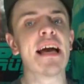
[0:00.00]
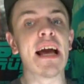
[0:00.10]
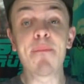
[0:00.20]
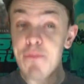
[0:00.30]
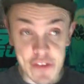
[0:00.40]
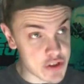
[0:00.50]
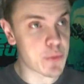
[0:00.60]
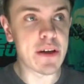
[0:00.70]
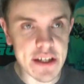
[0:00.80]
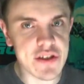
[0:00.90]
And this
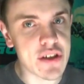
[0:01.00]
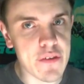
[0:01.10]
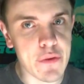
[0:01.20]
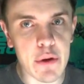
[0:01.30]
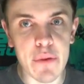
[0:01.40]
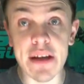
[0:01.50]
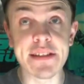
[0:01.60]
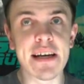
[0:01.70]
one is done very right. Uh,